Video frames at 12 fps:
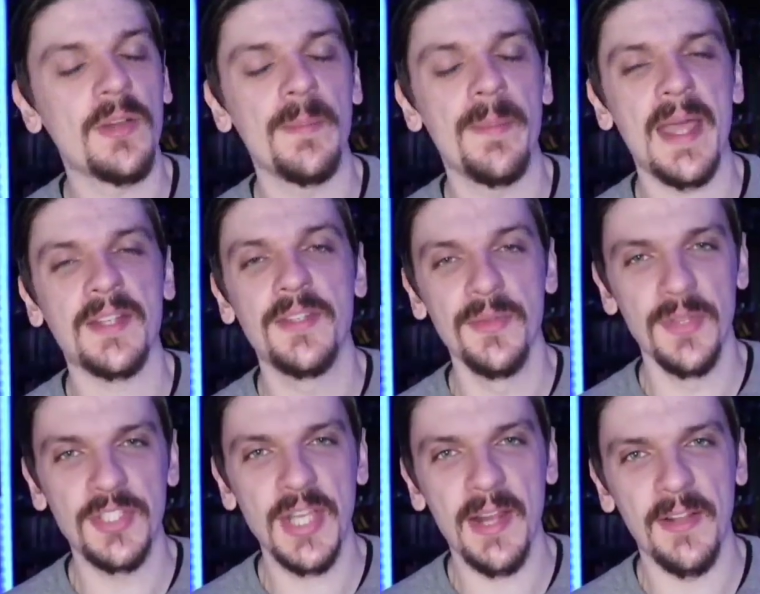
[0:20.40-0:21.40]
back to the
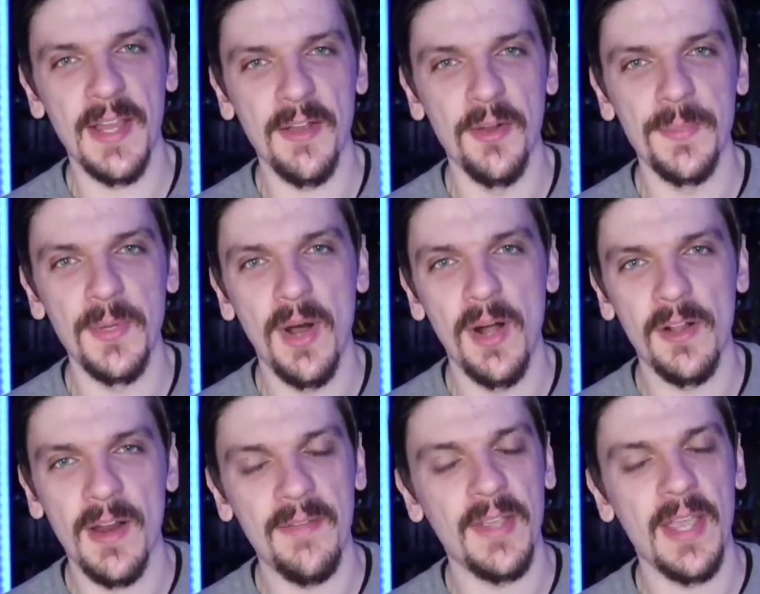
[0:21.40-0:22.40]
channel. I hope you all are
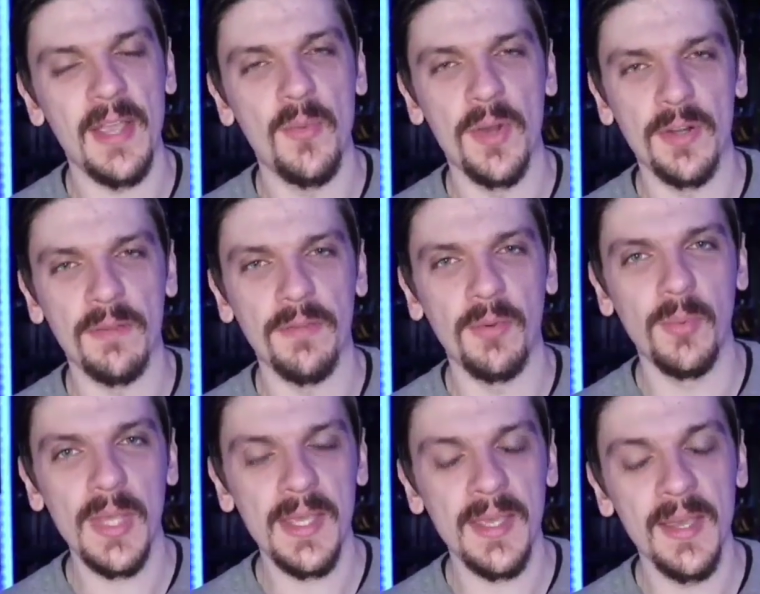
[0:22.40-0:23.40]
having a wonderful
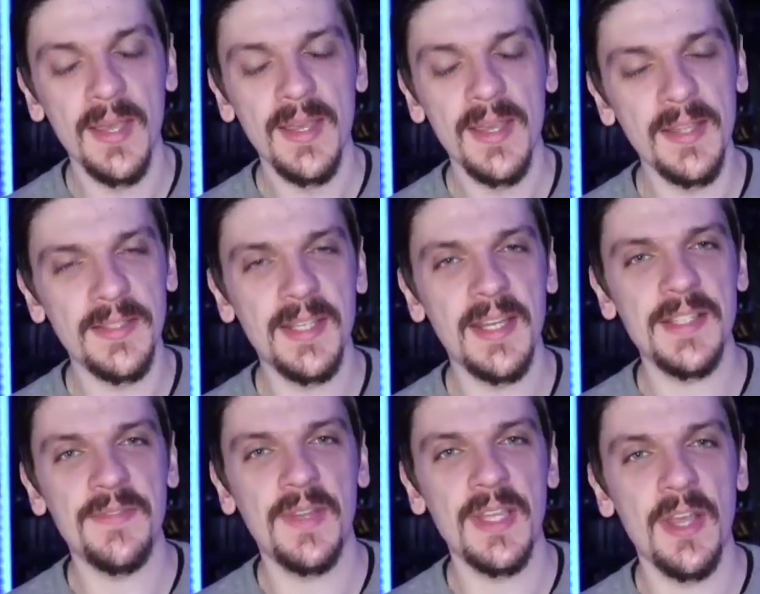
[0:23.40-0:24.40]
week. In
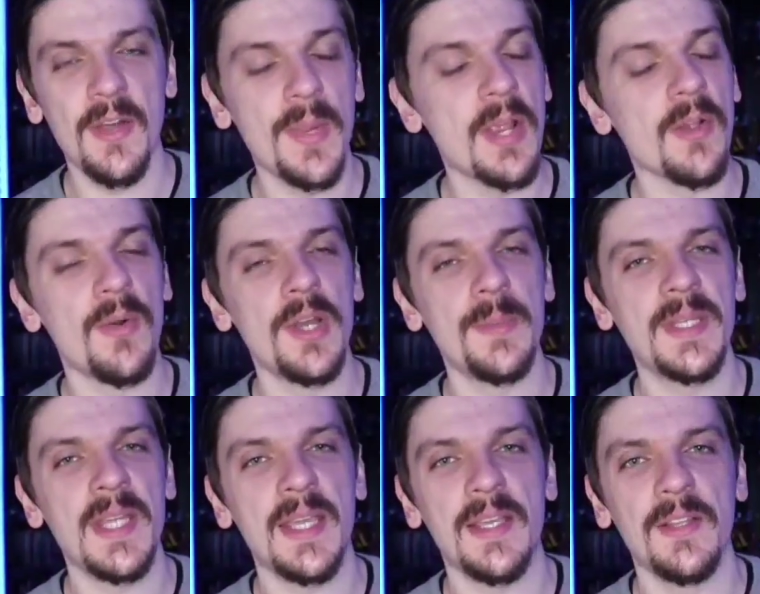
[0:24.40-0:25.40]
today's video, we are going to be
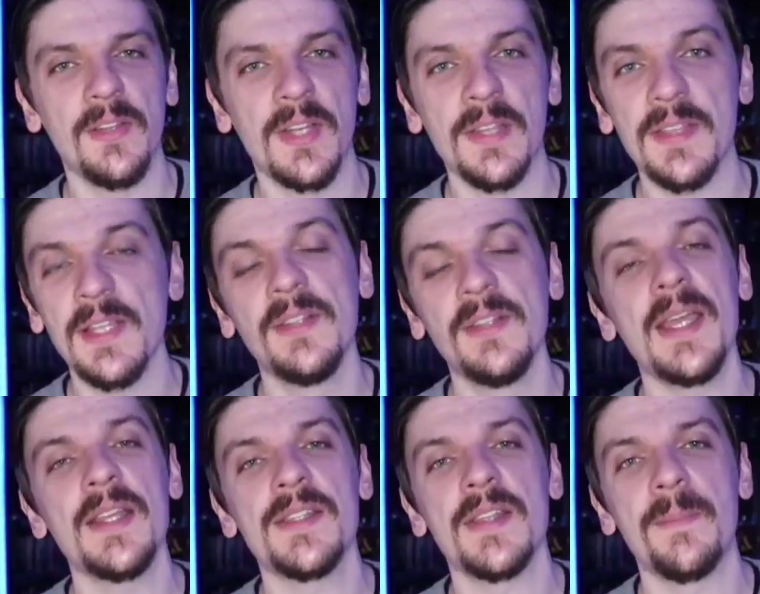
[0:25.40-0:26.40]
taking a look at the
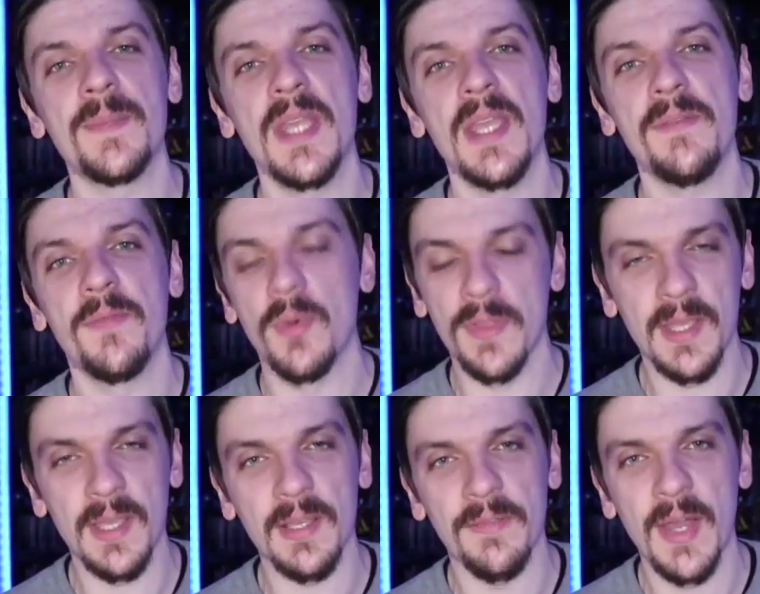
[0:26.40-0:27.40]
latest update for the
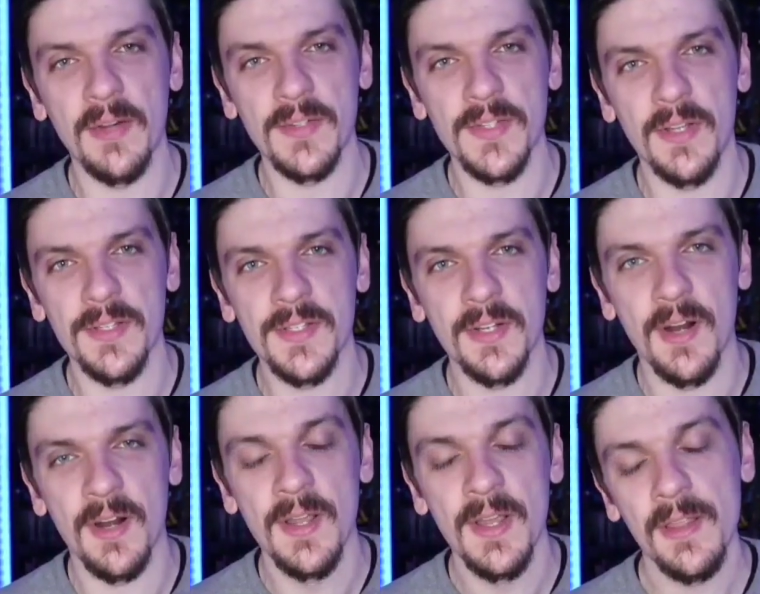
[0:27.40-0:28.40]
King of Fighters
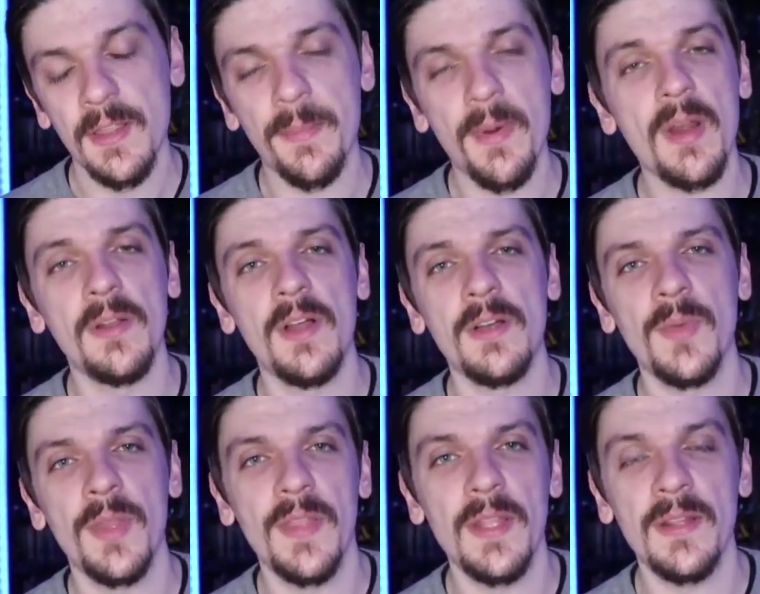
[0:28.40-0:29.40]
All-Star that brought along
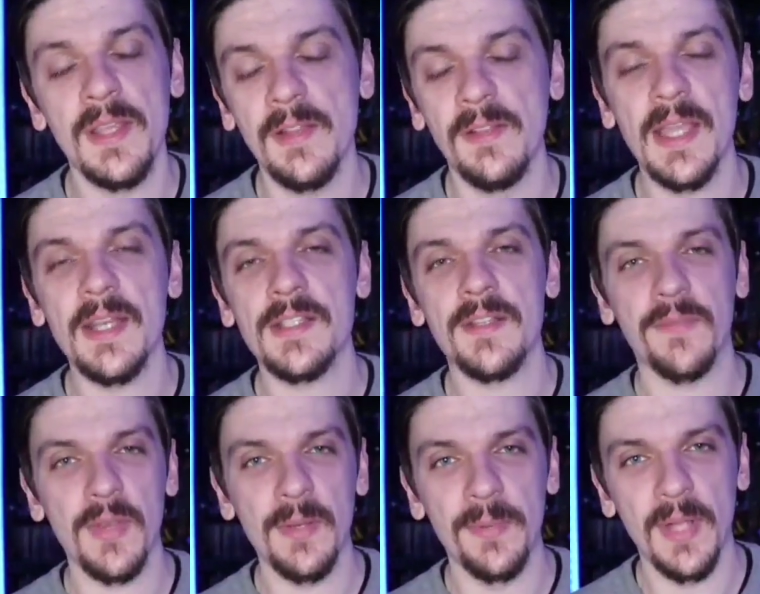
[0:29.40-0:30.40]
with it the latest
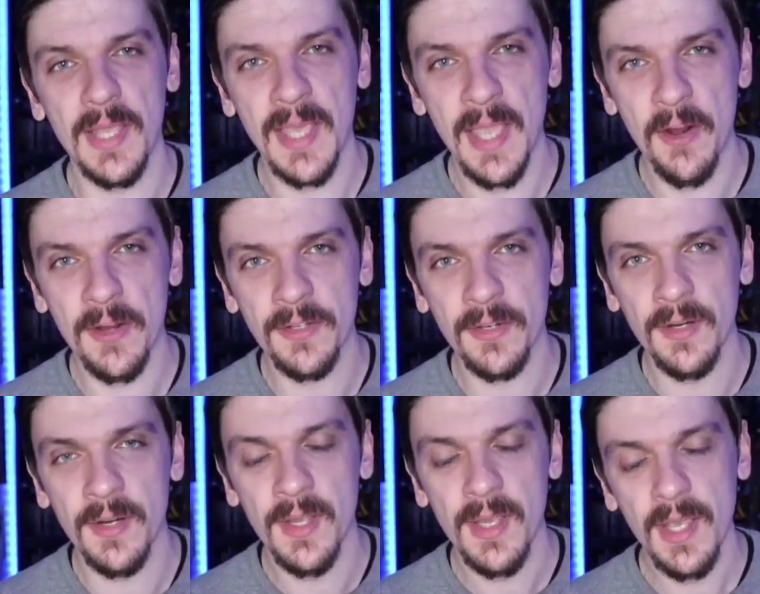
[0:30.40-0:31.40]
free-to-play character
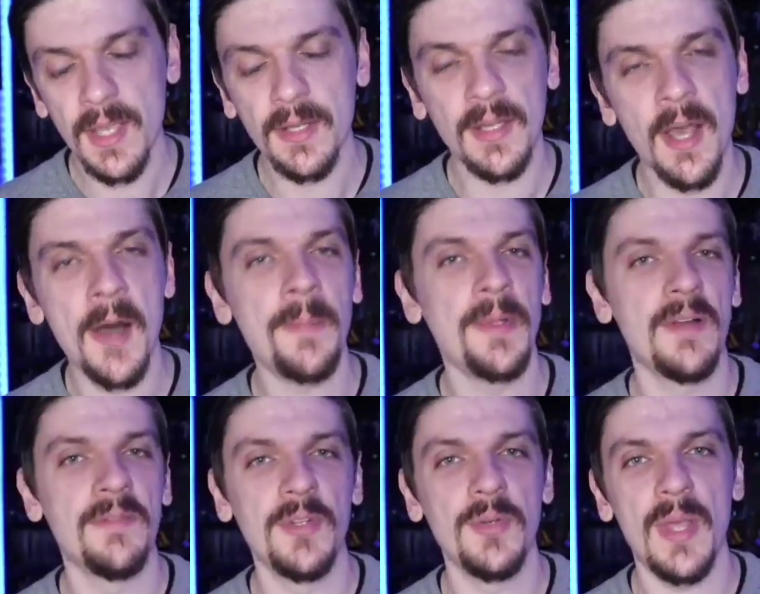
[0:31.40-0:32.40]
and a couple
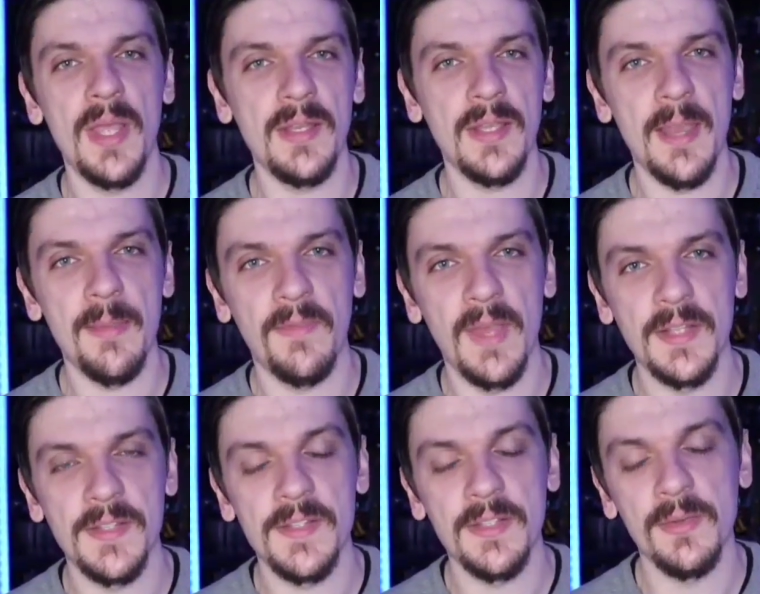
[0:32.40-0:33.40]
of new in-game
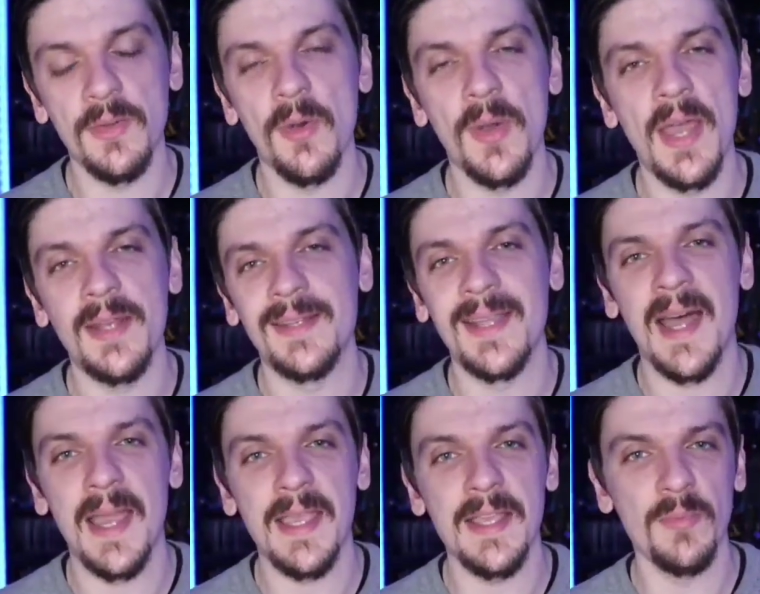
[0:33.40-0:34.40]
events to go ahead and
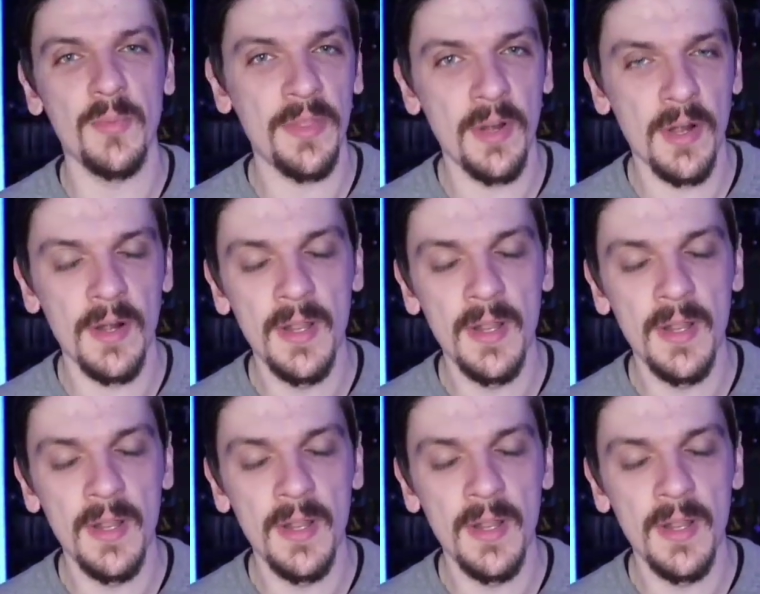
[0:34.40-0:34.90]
tie in with her.